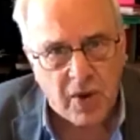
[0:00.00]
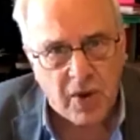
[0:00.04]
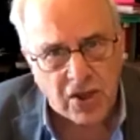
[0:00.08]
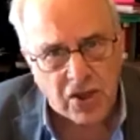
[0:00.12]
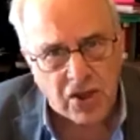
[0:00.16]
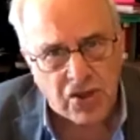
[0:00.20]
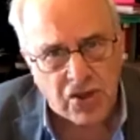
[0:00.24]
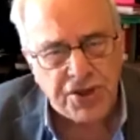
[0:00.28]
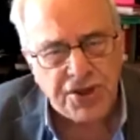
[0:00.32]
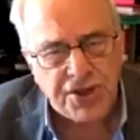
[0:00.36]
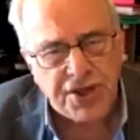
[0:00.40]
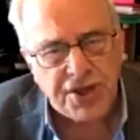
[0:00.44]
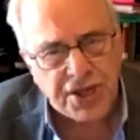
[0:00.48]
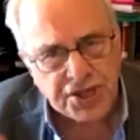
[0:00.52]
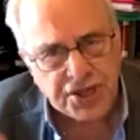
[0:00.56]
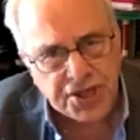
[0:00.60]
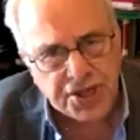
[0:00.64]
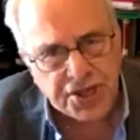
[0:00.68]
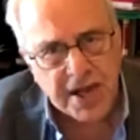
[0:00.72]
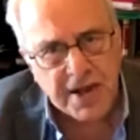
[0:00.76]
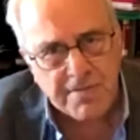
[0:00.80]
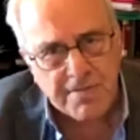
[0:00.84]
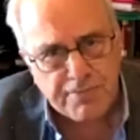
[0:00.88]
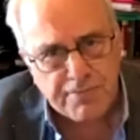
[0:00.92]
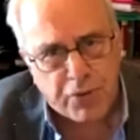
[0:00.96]
well, goodness,
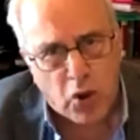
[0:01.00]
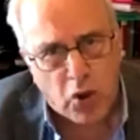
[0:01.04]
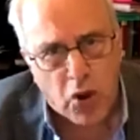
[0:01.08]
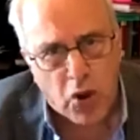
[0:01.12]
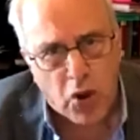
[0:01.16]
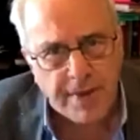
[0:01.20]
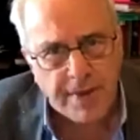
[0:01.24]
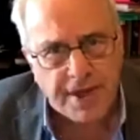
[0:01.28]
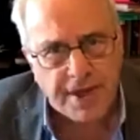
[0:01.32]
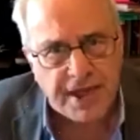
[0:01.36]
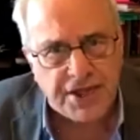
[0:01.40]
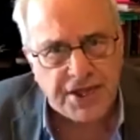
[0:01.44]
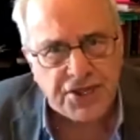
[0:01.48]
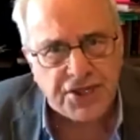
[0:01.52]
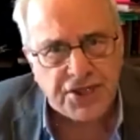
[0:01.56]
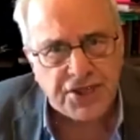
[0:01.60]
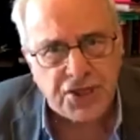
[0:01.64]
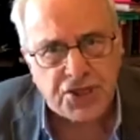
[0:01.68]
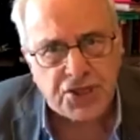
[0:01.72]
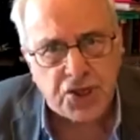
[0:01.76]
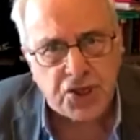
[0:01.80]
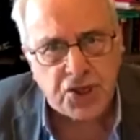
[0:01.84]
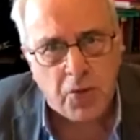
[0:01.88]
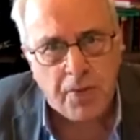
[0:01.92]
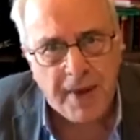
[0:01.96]
the employment
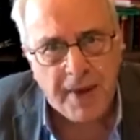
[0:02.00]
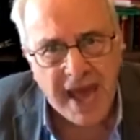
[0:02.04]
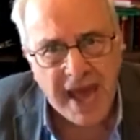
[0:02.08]
isn't so